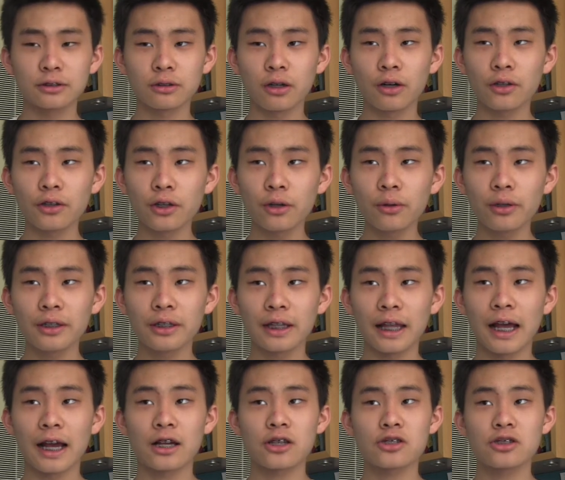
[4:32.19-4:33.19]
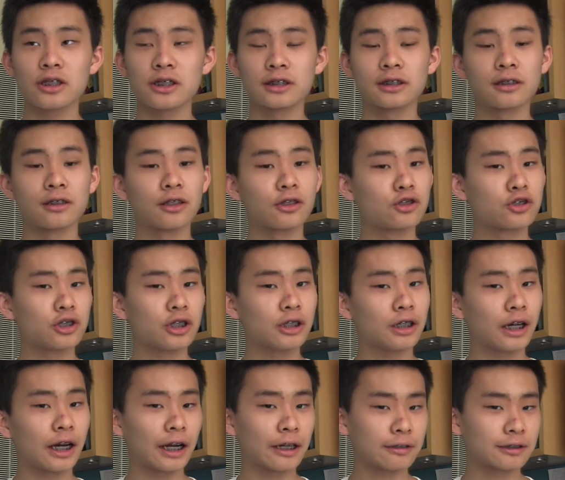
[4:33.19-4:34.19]
So although it actually is a
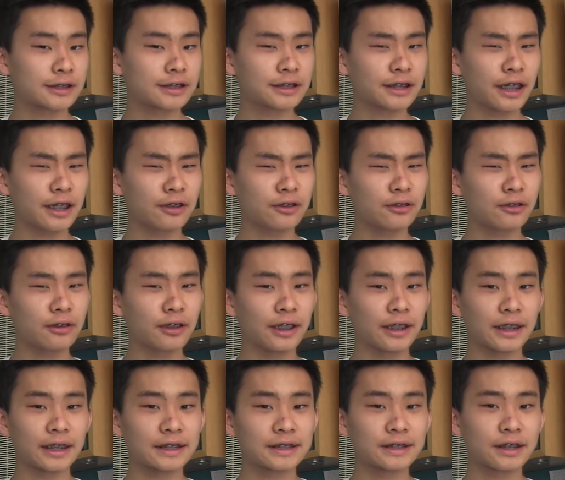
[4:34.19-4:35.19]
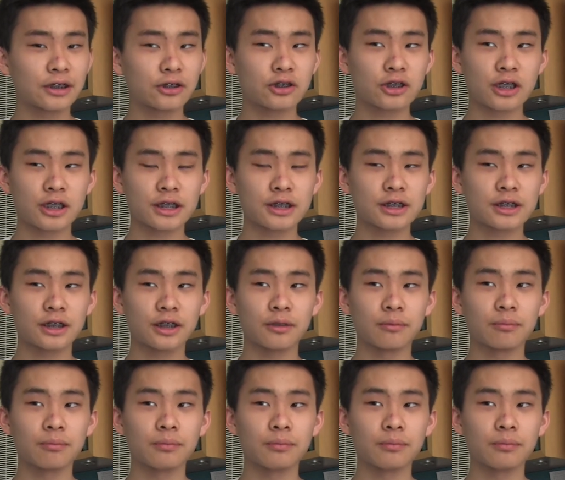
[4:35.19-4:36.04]
legit iris scanner, like it's not just